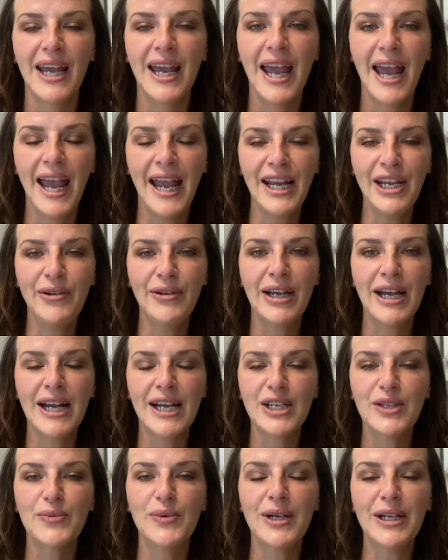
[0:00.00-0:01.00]
Hey you
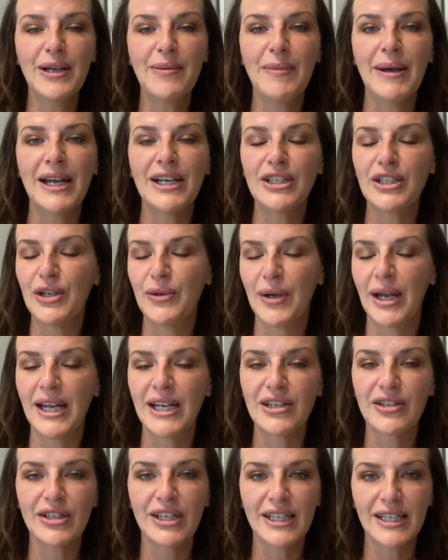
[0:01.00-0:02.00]
guys, welcome back to
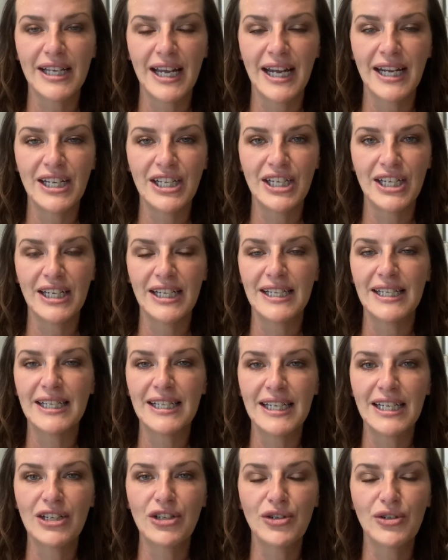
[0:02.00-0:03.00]
Angela's Aging
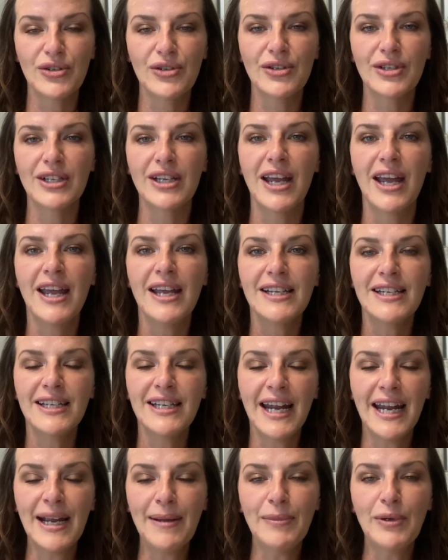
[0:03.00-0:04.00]
Essentials.
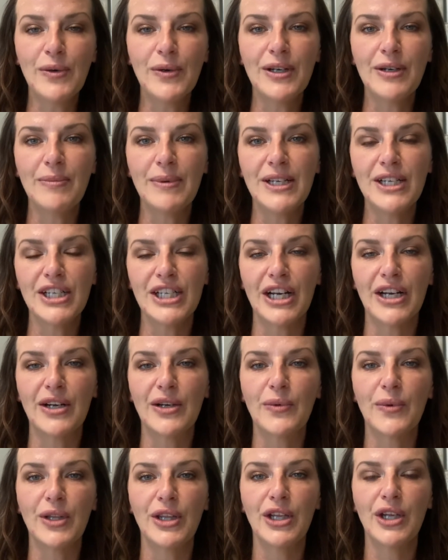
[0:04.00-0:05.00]
Today I'm going to be sharing
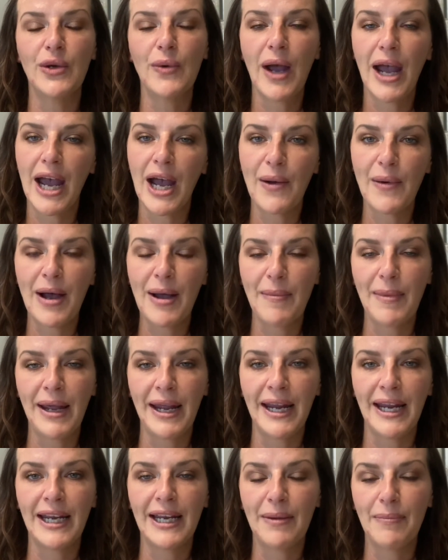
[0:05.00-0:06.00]
with you how I
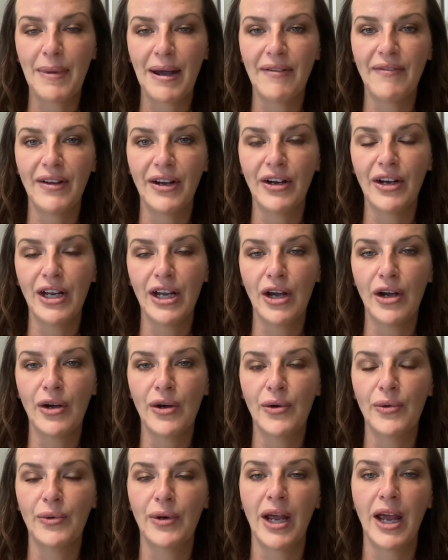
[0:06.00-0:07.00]
made my very
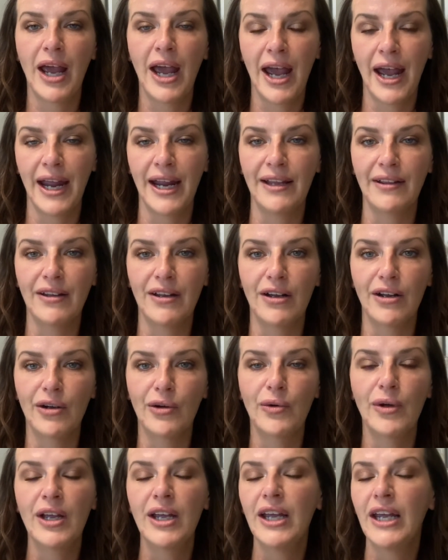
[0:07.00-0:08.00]
own halo.
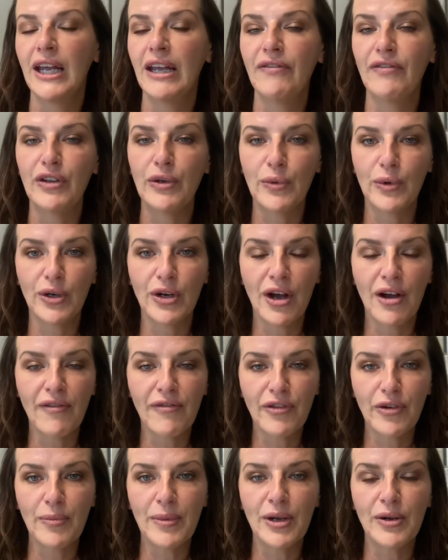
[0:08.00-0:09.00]
If you are not
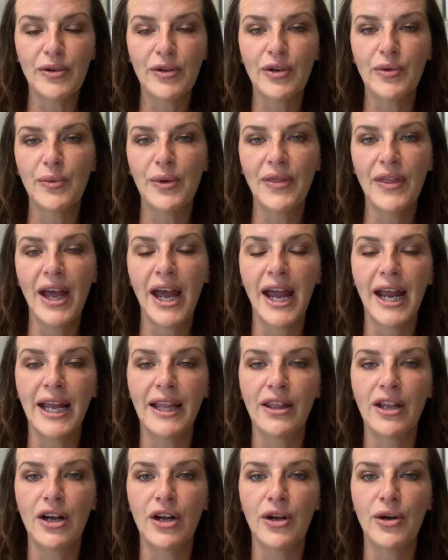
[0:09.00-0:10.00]
familiar with the
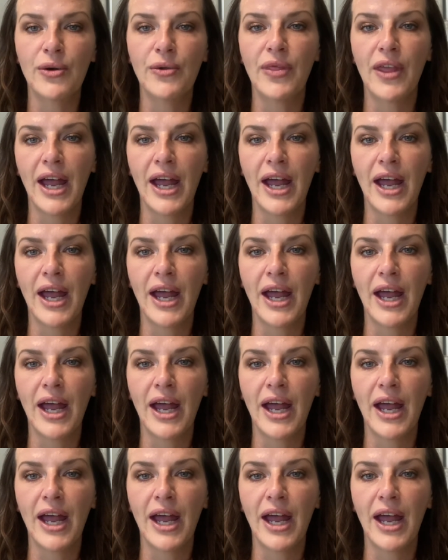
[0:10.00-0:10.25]
halo